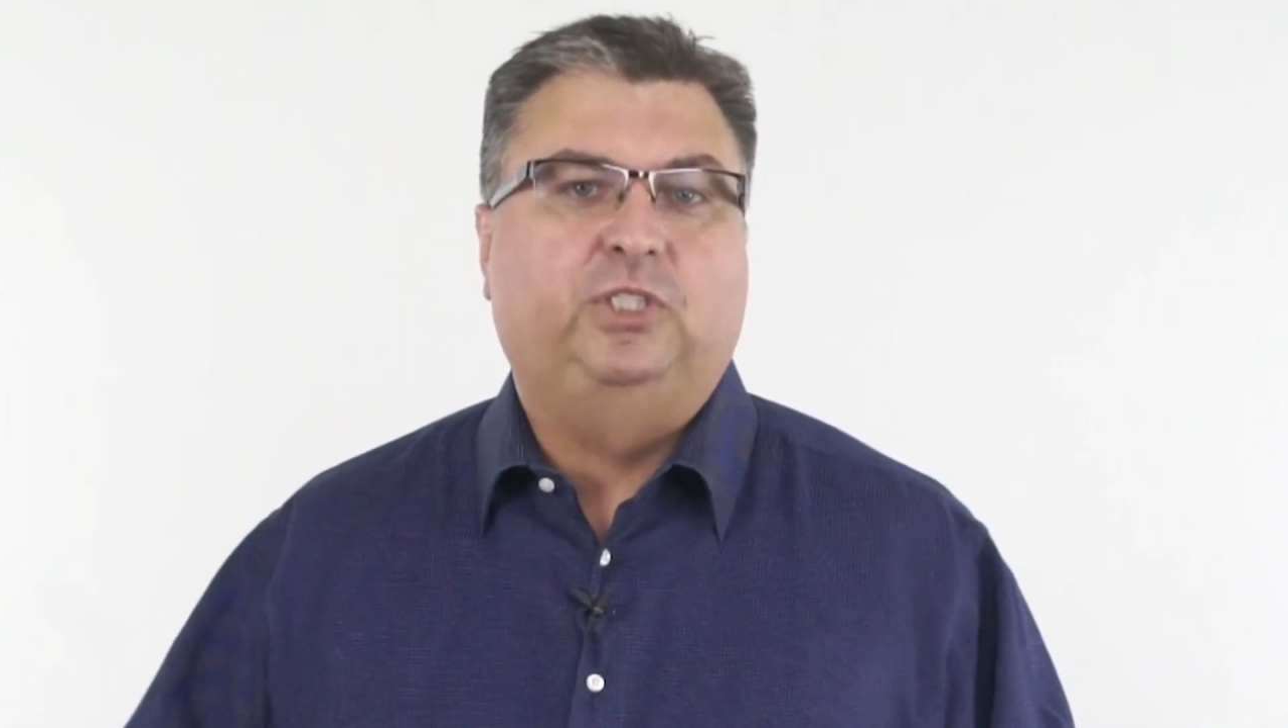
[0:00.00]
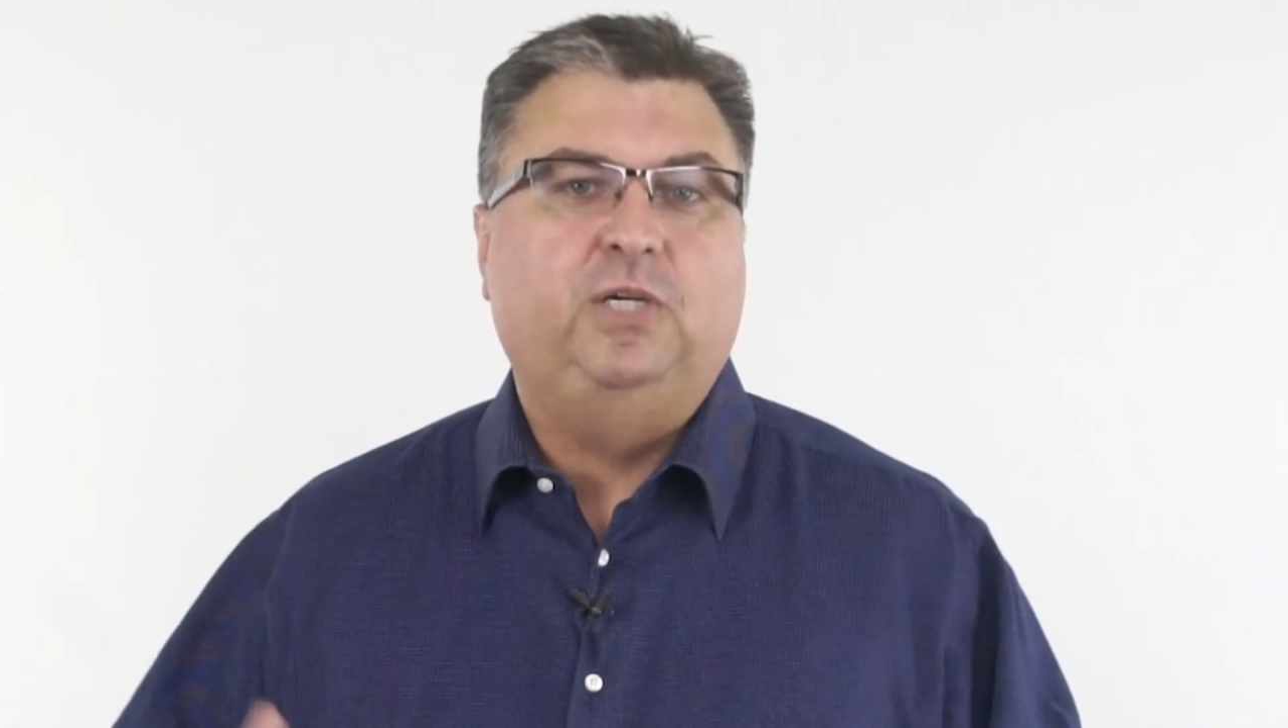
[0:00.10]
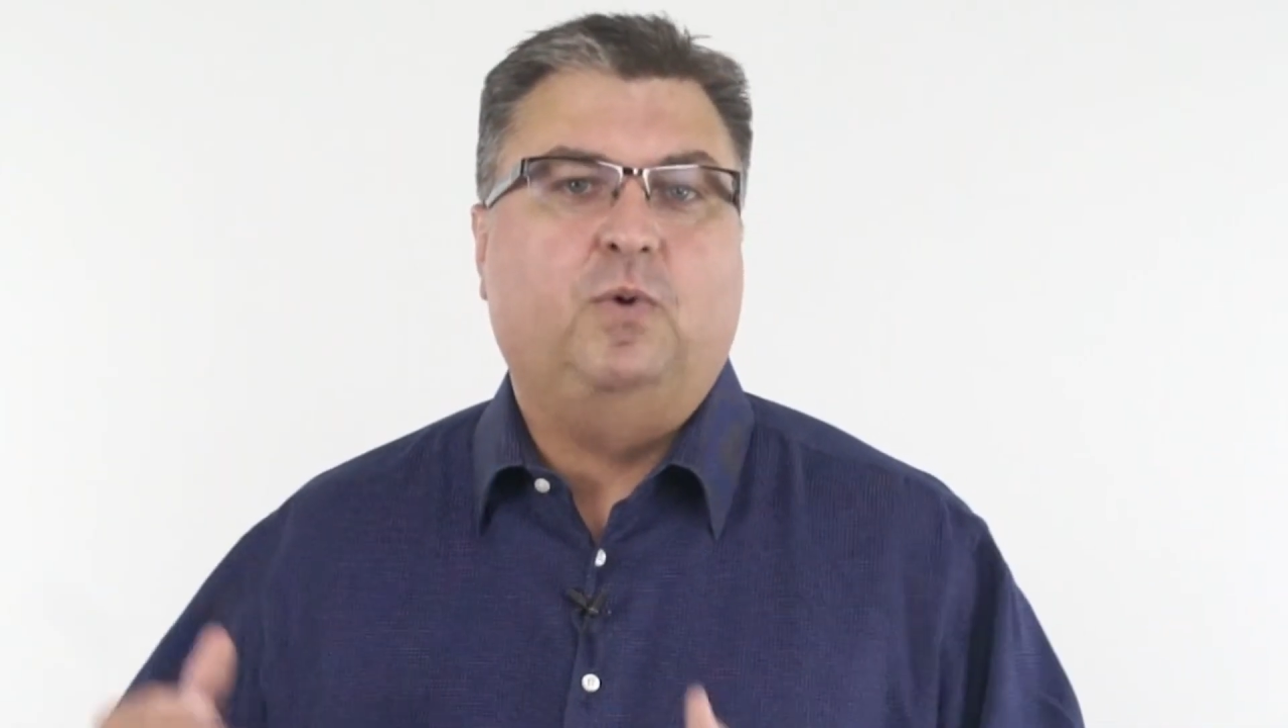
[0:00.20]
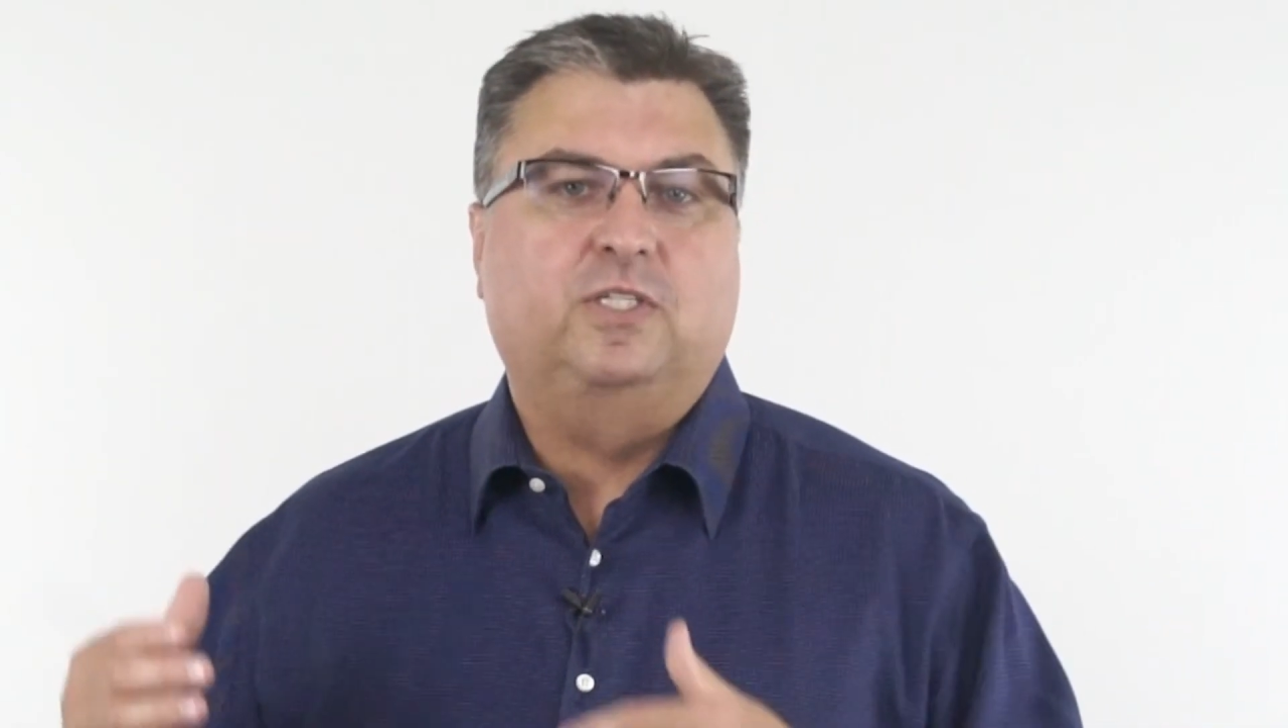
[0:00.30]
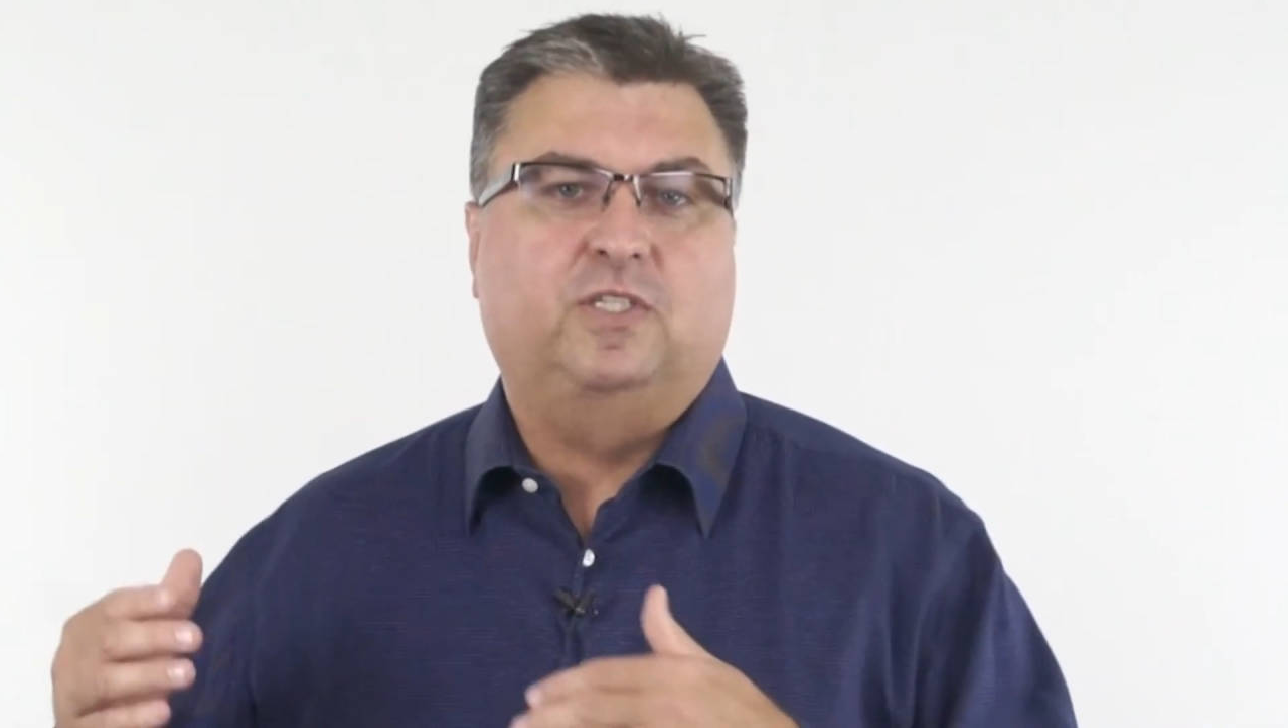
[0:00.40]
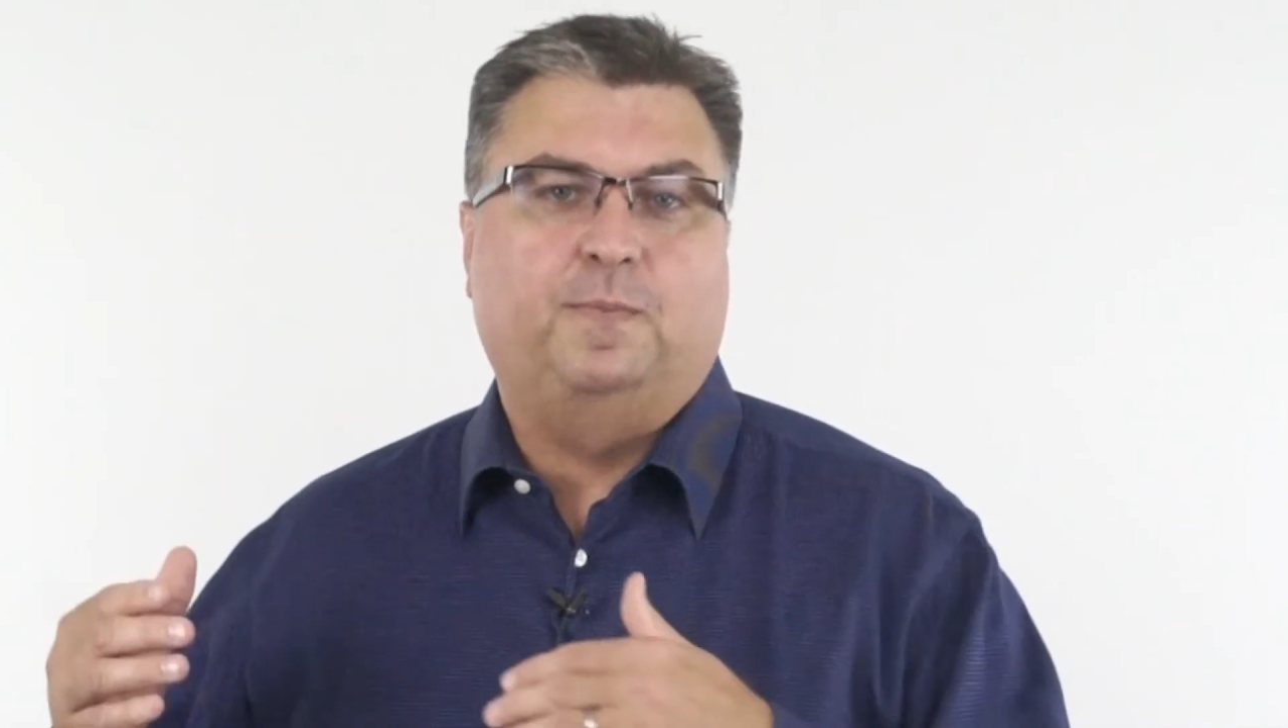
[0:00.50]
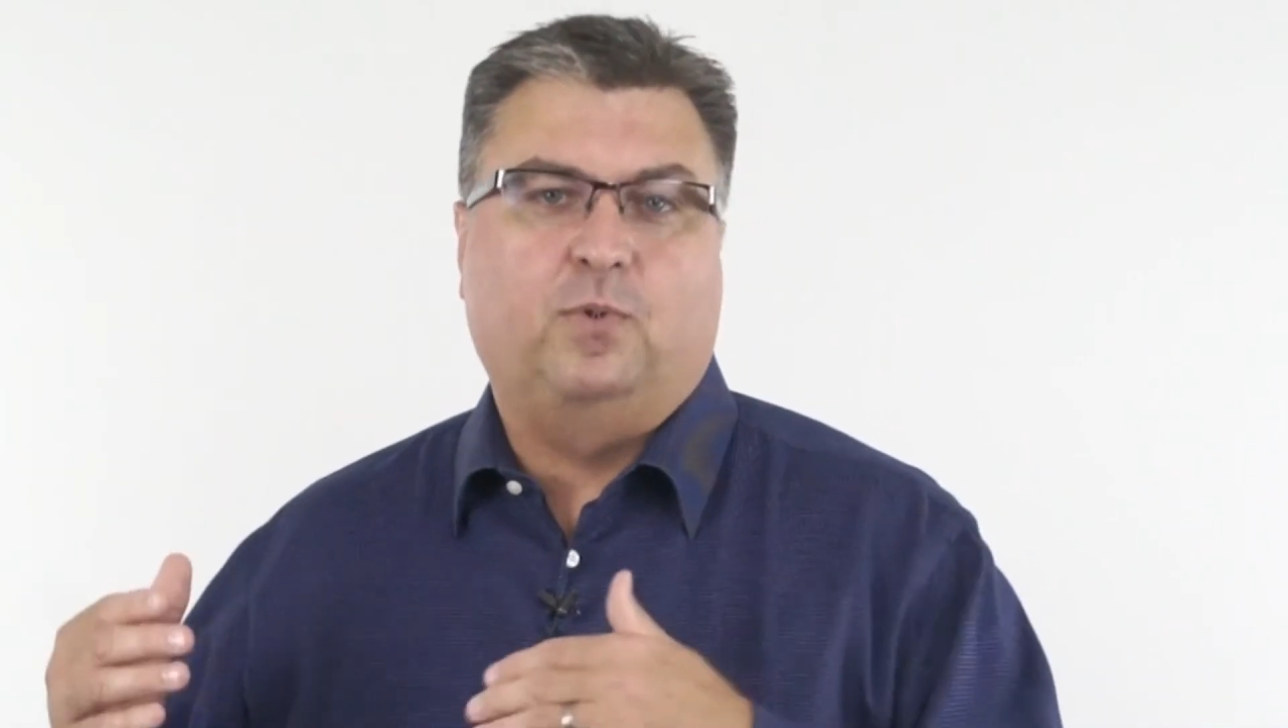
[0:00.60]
she wants to